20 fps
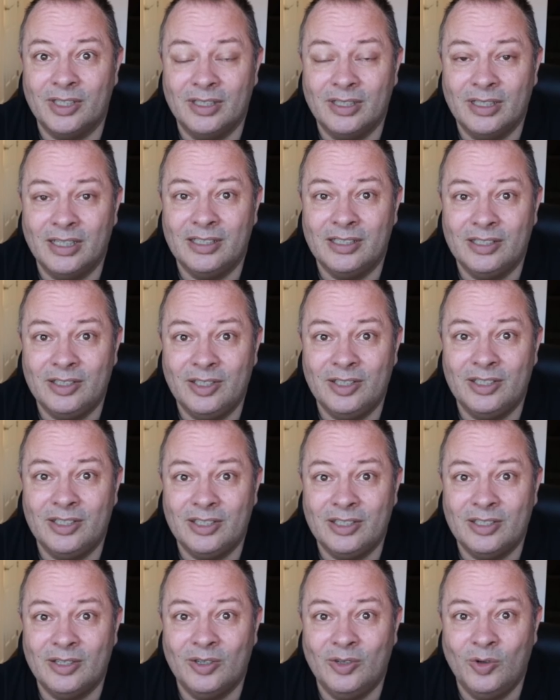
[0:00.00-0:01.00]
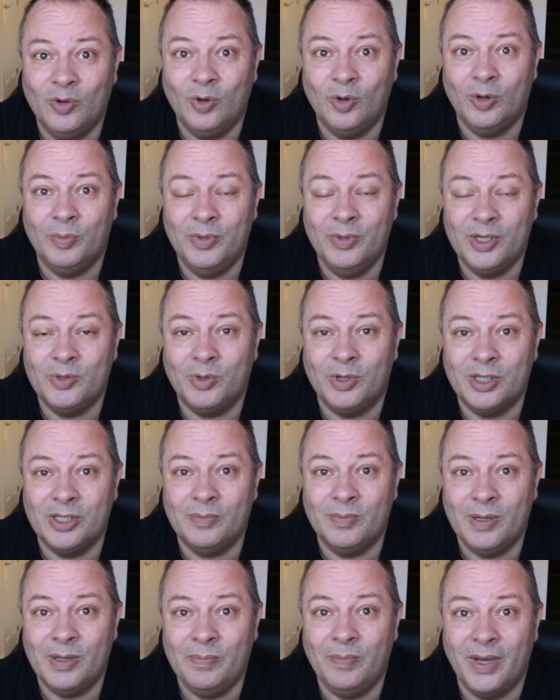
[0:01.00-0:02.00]
Let's just hope this one's a
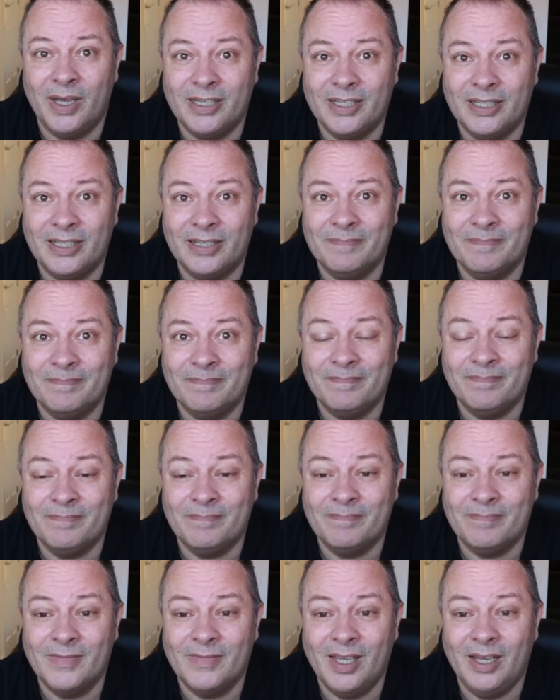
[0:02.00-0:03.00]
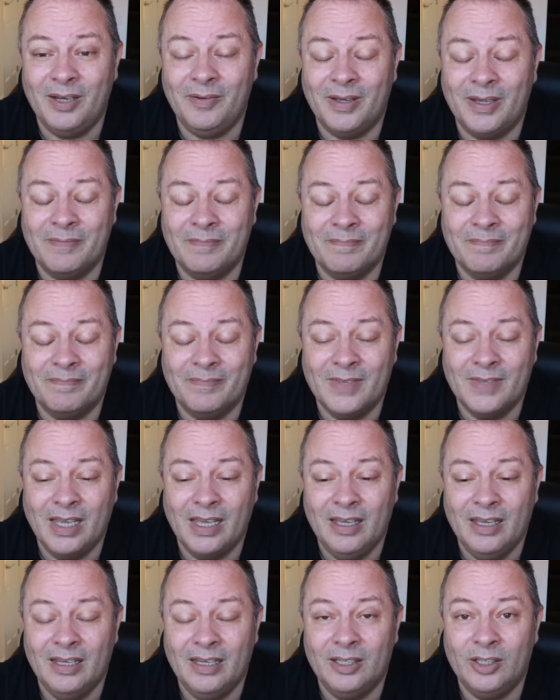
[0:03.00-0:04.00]
bit better. Anyway,
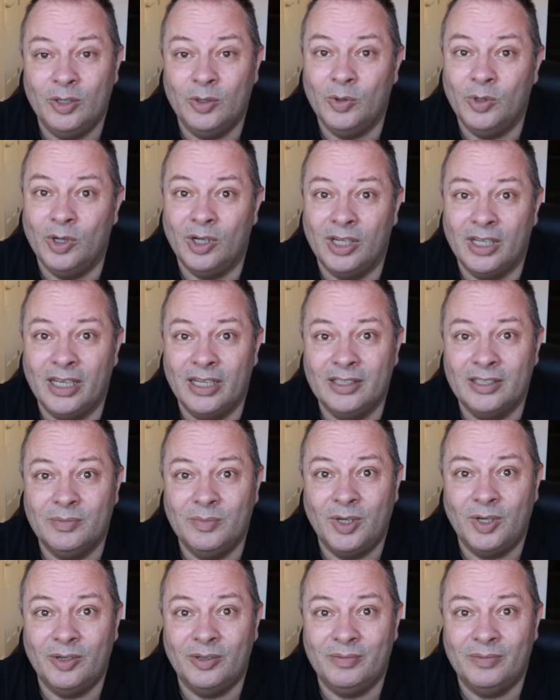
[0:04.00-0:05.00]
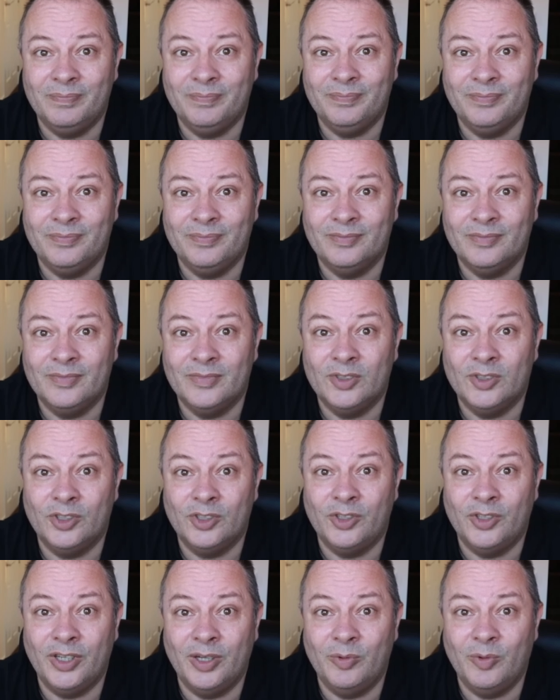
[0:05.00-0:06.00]
do it all again tomorrow. So
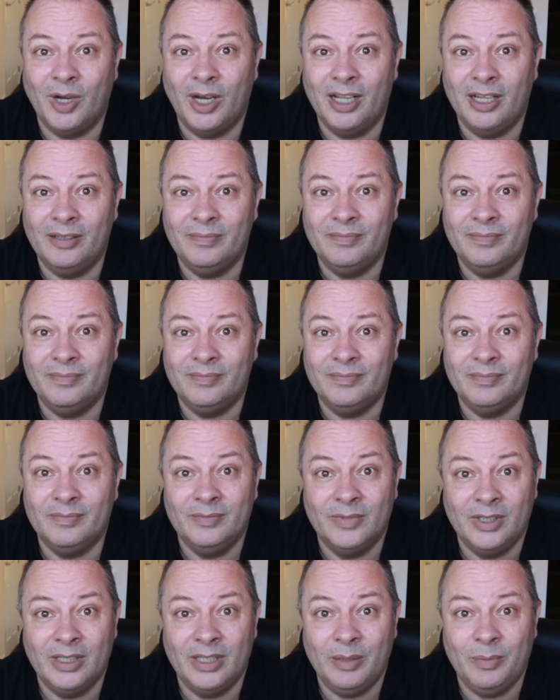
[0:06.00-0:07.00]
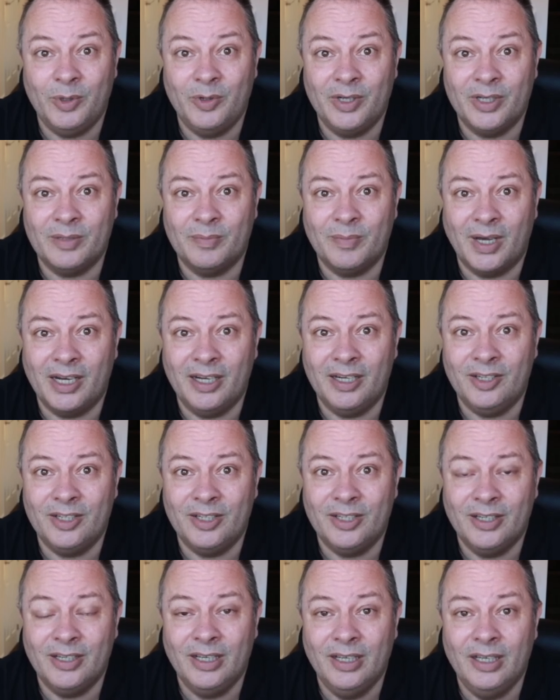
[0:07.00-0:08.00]
trade well, risk managed.
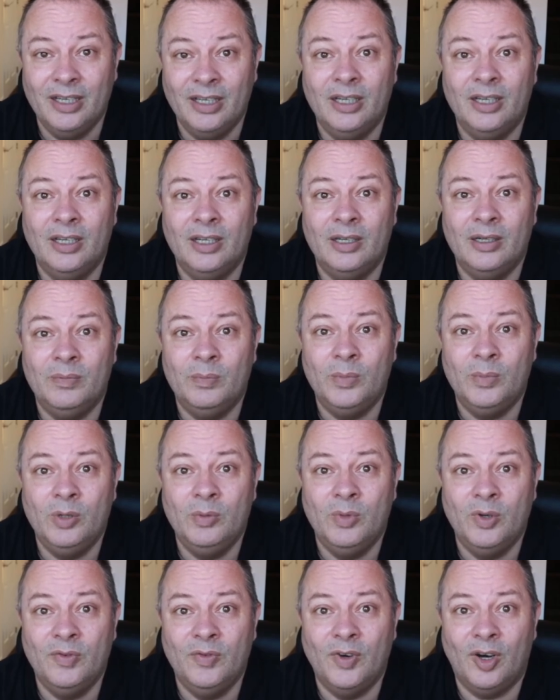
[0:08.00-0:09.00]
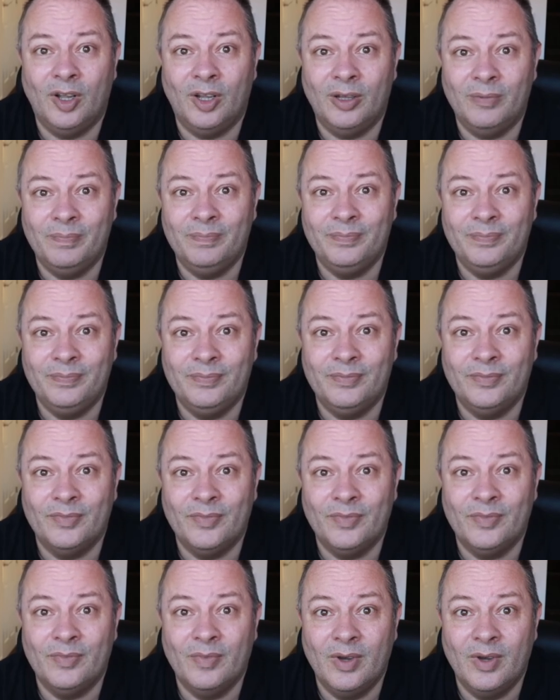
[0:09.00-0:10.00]
But above all,
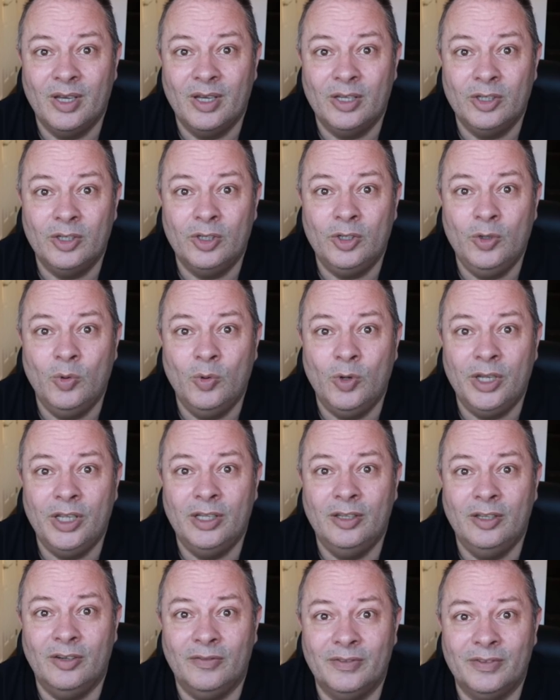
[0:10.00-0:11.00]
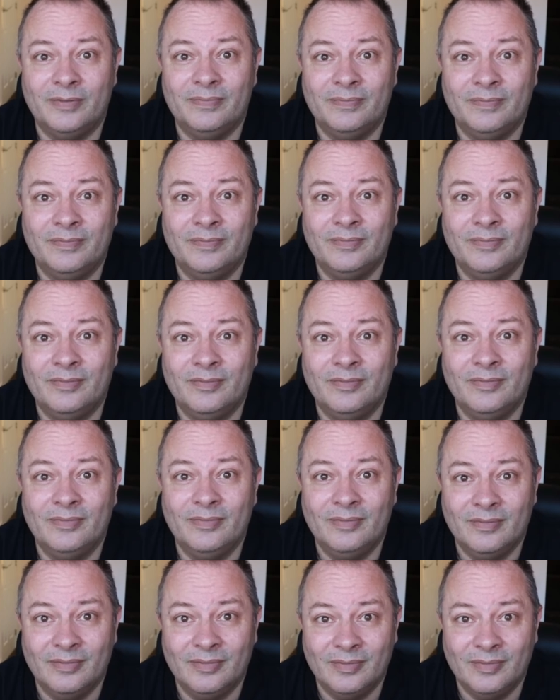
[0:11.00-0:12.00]
do what you love,
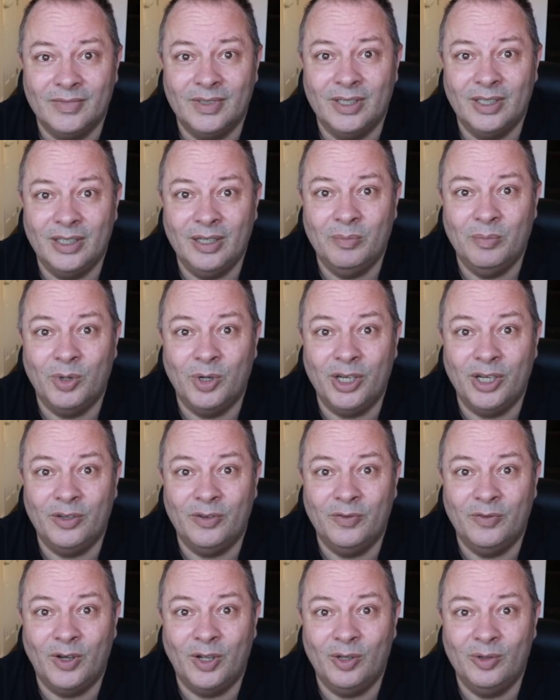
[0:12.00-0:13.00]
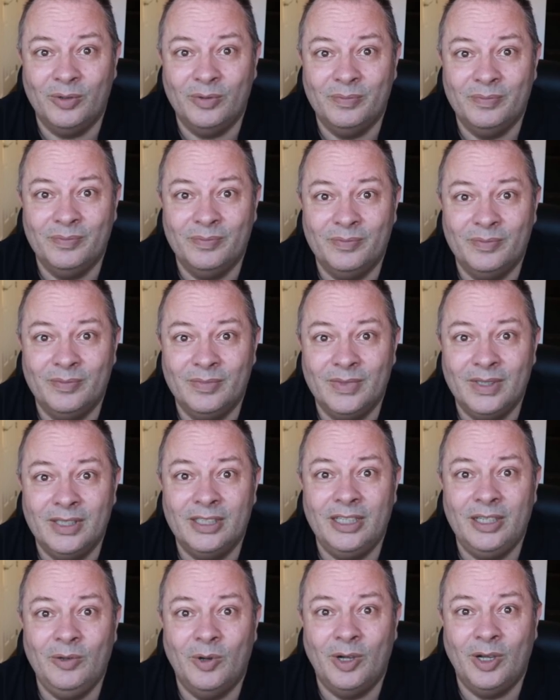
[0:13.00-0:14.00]
and the money will follow.
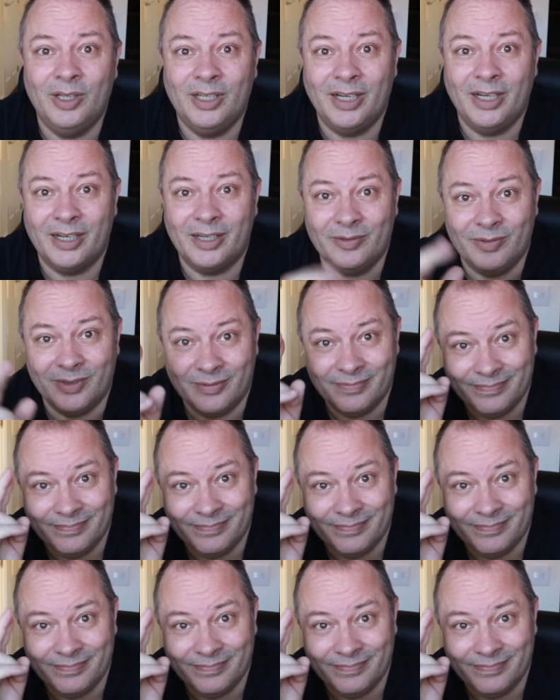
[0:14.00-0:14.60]
See you all on the next one.